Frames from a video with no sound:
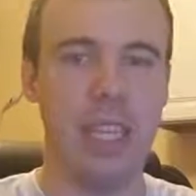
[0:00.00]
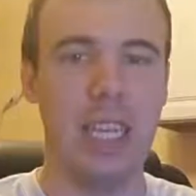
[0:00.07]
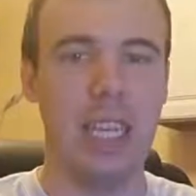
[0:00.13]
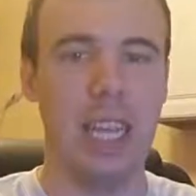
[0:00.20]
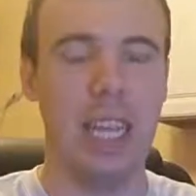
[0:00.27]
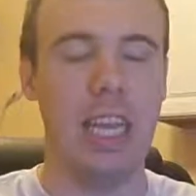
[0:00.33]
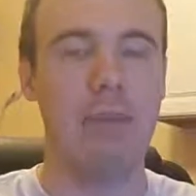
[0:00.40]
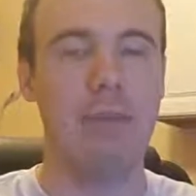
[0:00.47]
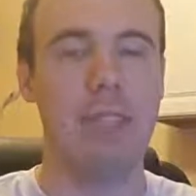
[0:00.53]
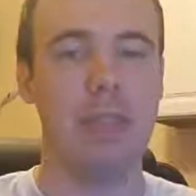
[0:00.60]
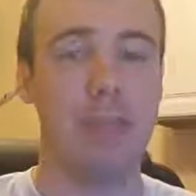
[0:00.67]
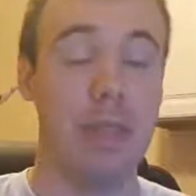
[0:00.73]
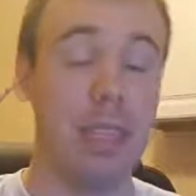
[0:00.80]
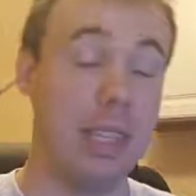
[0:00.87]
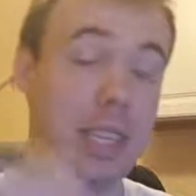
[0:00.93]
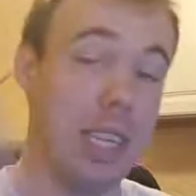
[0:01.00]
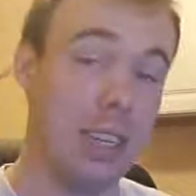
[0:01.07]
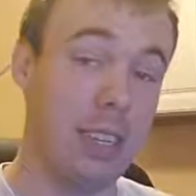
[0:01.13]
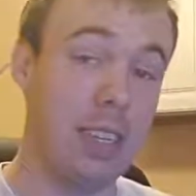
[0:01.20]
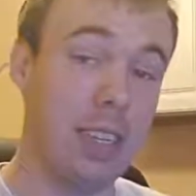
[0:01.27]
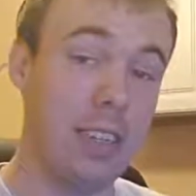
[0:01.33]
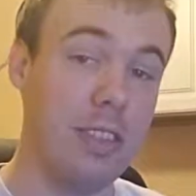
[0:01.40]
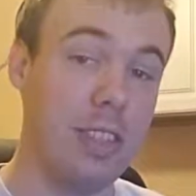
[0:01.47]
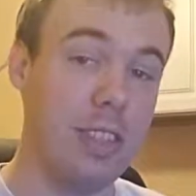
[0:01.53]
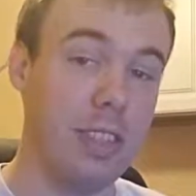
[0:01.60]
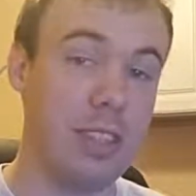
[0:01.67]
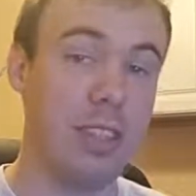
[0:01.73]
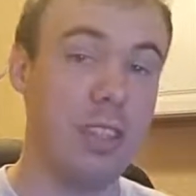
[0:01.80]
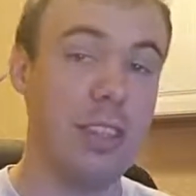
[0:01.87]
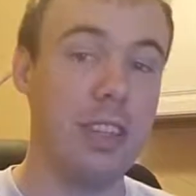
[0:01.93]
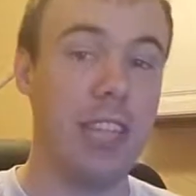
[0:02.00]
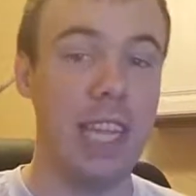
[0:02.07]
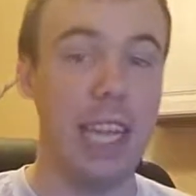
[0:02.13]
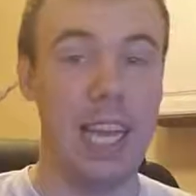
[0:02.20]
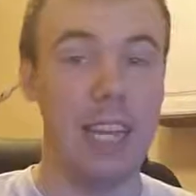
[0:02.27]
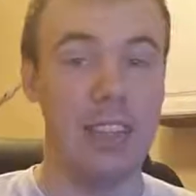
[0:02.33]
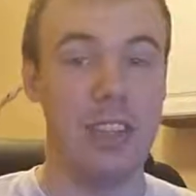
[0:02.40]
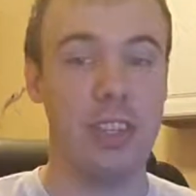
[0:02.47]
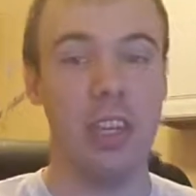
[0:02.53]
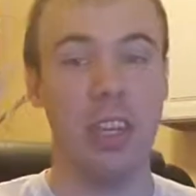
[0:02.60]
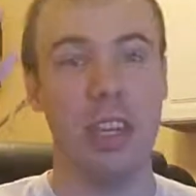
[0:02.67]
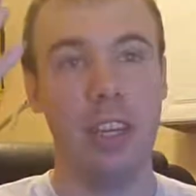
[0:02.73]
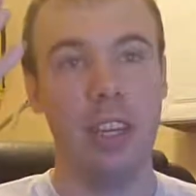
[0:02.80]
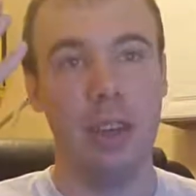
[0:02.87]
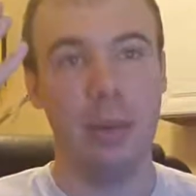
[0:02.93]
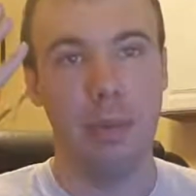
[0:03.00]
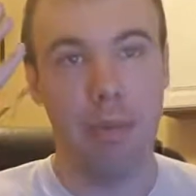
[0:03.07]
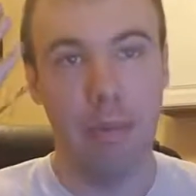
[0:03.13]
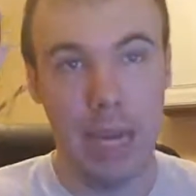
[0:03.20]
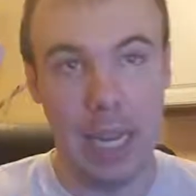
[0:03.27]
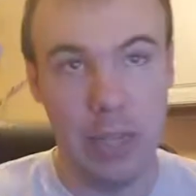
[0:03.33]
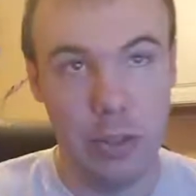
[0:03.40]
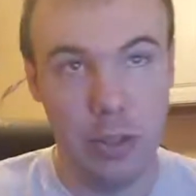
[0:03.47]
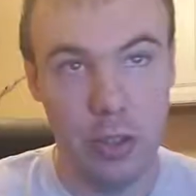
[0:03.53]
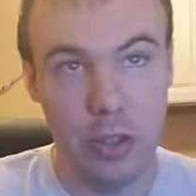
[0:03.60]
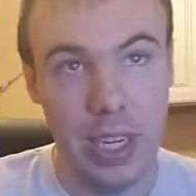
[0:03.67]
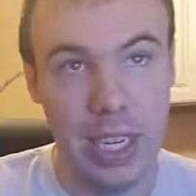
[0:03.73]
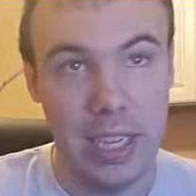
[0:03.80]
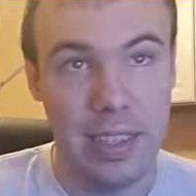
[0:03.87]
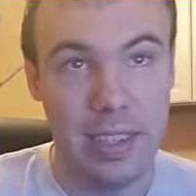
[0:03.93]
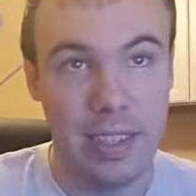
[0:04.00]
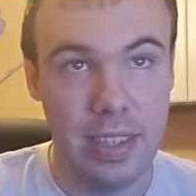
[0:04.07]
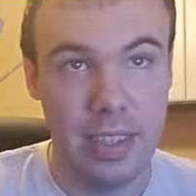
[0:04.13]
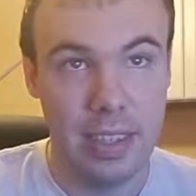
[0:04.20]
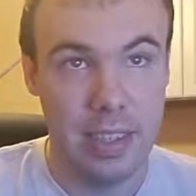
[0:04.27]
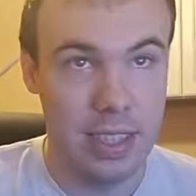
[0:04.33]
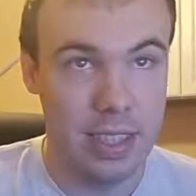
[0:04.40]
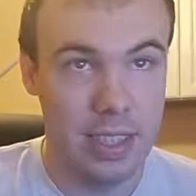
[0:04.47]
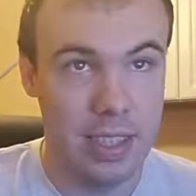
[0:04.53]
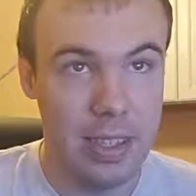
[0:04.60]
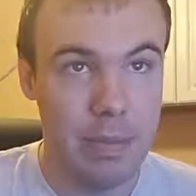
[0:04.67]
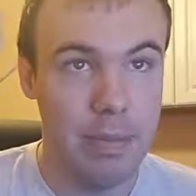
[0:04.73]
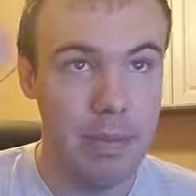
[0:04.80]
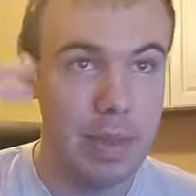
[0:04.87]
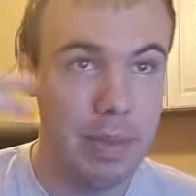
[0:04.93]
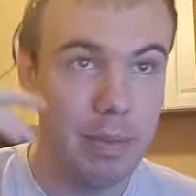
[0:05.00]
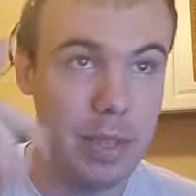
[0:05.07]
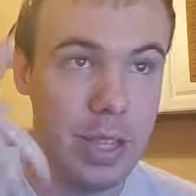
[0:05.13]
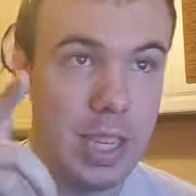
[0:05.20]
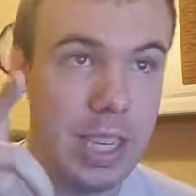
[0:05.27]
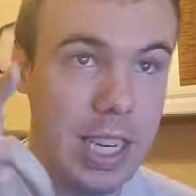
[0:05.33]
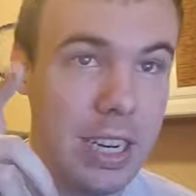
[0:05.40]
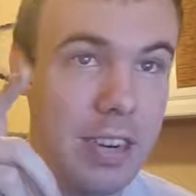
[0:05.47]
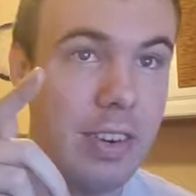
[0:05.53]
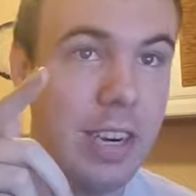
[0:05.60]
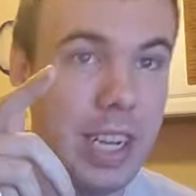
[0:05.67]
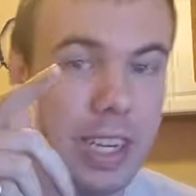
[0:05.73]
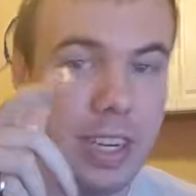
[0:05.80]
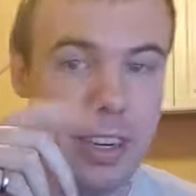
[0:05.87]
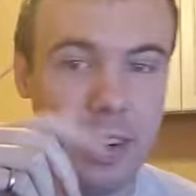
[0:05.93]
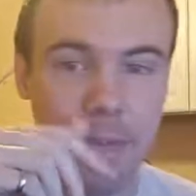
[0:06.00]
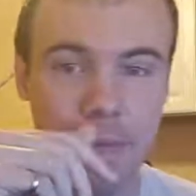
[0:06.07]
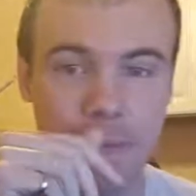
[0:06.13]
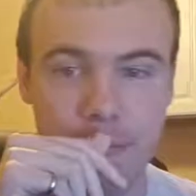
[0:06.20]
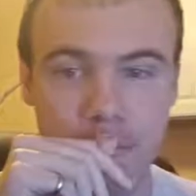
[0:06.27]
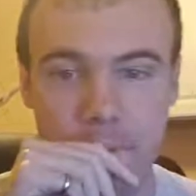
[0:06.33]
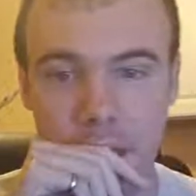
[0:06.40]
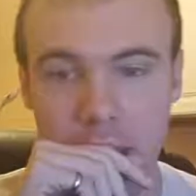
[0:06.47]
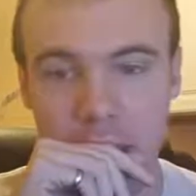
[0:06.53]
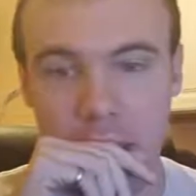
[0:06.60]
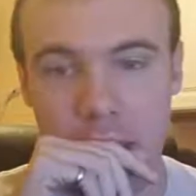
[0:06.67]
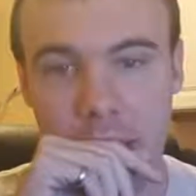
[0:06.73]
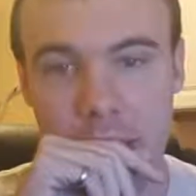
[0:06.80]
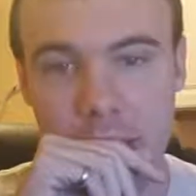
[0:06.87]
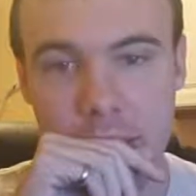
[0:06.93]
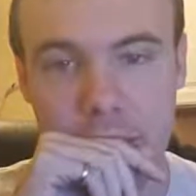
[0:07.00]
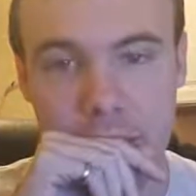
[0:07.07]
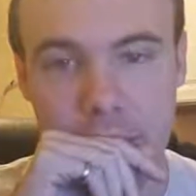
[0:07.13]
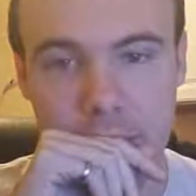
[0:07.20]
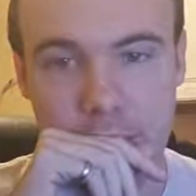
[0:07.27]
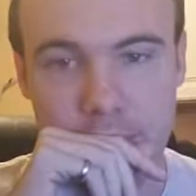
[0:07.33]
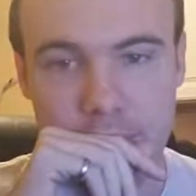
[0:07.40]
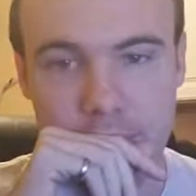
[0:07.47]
in cannabis. But the technology is called the Etch Biotrace system. I'm looking at it right here. So